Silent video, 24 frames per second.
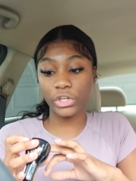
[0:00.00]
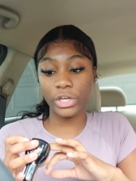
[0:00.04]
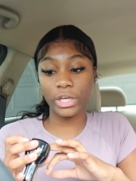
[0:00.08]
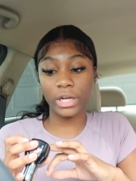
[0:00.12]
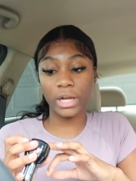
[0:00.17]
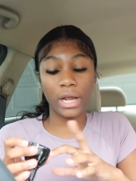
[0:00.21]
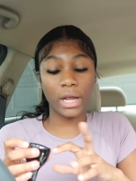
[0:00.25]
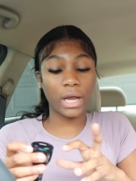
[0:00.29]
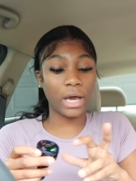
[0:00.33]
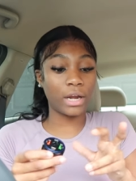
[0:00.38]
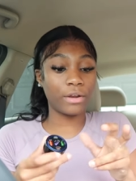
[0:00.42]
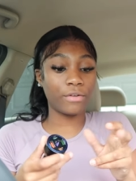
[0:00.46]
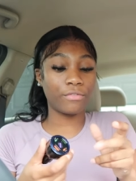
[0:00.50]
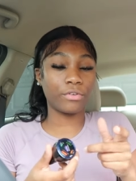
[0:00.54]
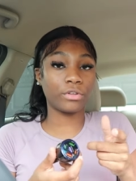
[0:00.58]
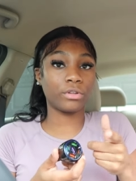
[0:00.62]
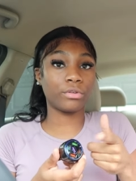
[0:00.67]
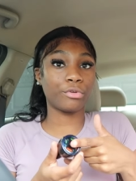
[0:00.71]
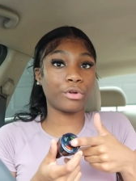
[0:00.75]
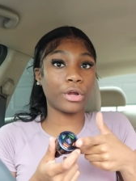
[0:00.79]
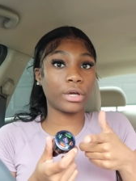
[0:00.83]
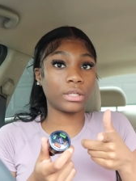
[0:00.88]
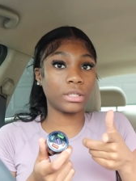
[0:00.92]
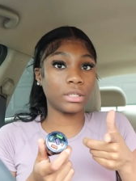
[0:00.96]
and I got it for
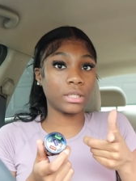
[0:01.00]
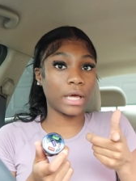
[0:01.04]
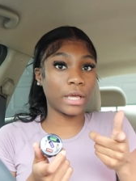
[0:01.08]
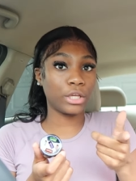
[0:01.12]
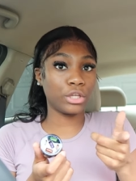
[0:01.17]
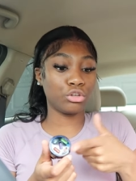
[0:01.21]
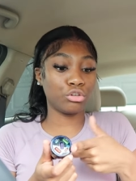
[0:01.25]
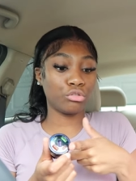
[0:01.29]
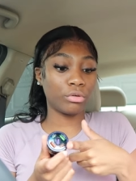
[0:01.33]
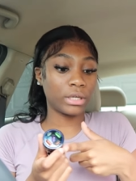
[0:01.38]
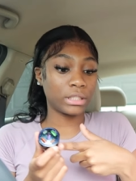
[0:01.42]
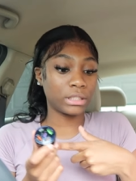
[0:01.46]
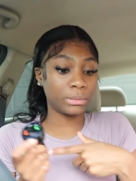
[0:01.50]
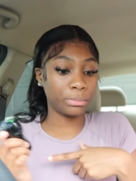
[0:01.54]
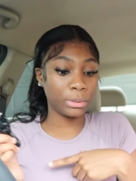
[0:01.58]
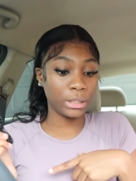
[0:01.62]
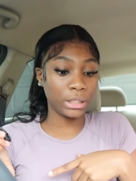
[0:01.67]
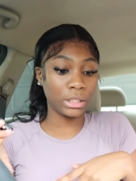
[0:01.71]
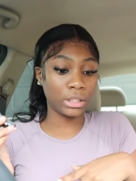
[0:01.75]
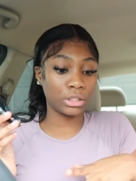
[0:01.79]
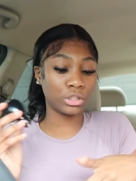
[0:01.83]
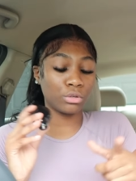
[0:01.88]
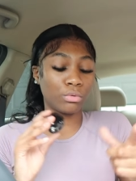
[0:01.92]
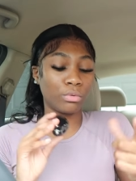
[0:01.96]
the regular like
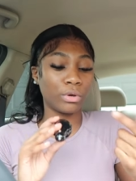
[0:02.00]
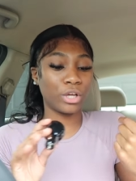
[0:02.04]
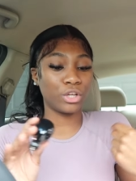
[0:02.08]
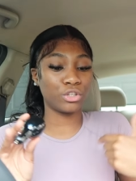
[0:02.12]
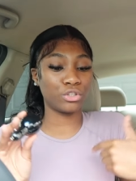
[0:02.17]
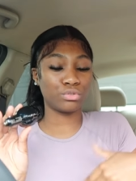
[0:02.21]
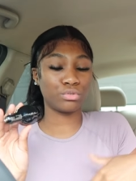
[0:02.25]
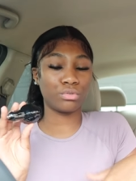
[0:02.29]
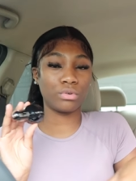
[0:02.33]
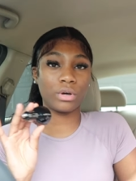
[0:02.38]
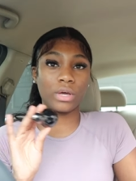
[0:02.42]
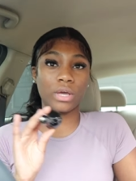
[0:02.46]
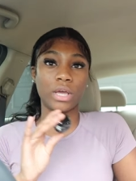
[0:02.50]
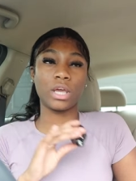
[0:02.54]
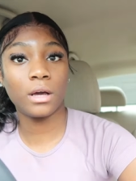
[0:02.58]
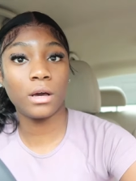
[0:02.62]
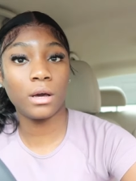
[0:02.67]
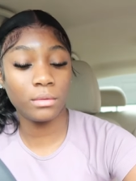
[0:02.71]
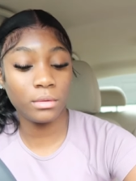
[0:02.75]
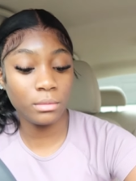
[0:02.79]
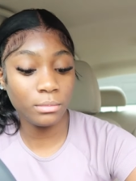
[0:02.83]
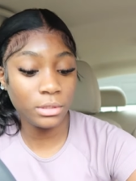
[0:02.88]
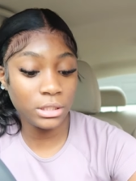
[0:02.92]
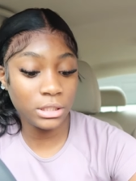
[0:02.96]
USB. So Android.
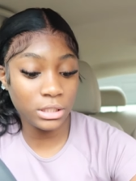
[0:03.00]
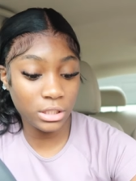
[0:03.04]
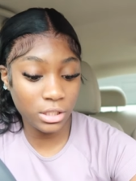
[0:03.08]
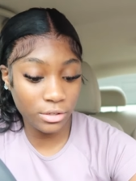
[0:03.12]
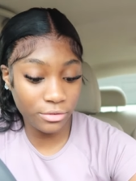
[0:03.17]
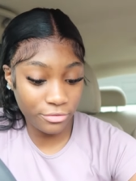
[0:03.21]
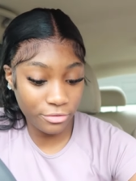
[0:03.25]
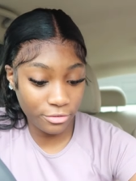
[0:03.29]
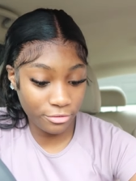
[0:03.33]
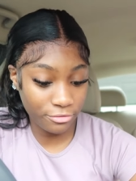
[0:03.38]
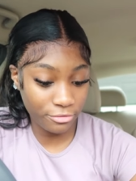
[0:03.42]
Um, let me see if it